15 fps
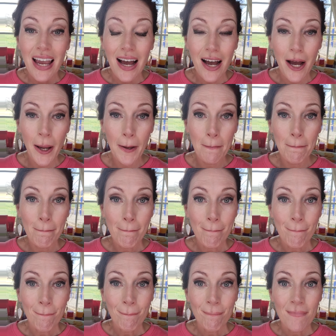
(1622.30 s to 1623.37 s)

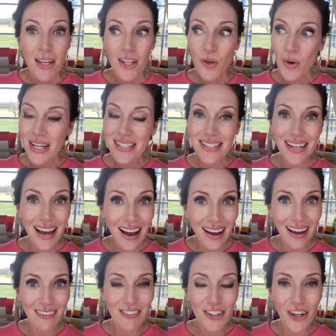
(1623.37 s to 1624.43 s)
Otherwise, yeah,
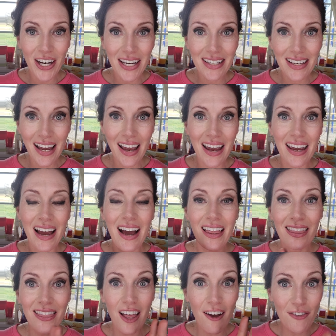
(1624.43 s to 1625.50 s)
have a great day. I
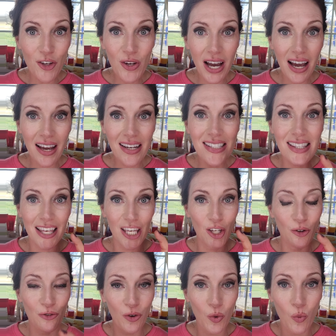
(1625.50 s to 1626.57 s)
love you guys. Thank
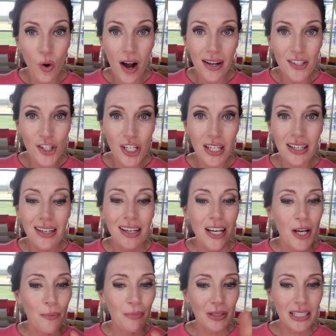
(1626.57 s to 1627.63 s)
you for watching.
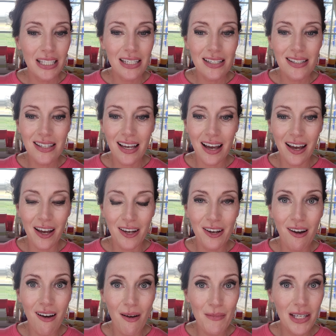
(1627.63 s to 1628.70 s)
Please
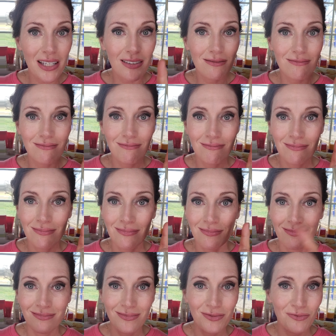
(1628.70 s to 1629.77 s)
comment
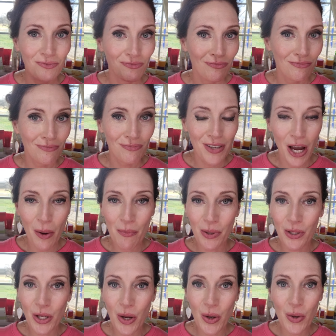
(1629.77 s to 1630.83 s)
down
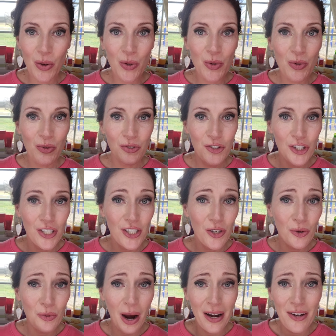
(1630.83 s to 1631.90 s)
below just
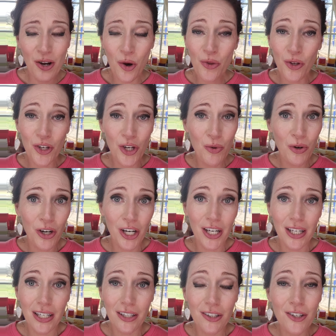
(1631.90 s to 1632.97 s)
so I know that you are
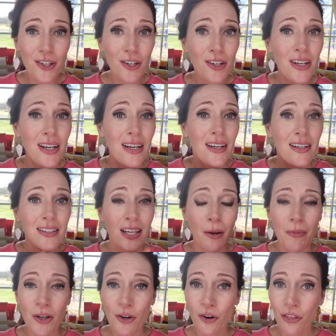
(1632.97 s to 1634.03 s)
here. Tell
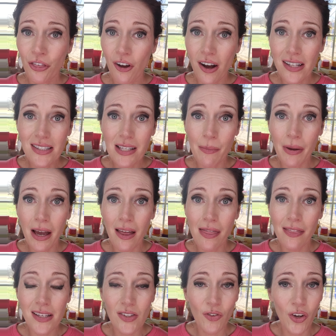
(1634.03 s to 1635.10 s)
me your thoughts about
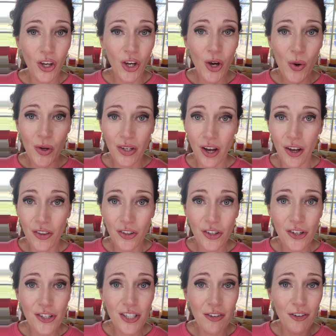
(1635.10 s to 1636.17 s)
this video and
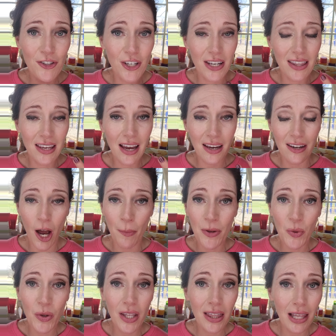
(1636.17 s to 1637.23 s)
others. If there's anything I can help
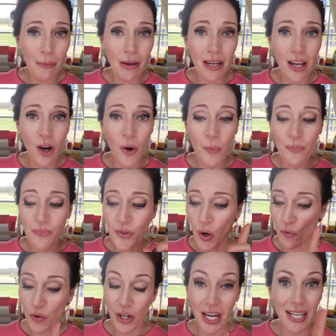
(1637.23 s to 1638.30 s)
you with, let me know.
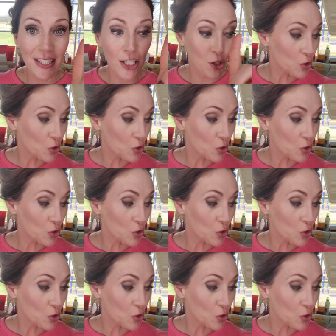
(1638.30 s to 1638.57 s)
Don't forget to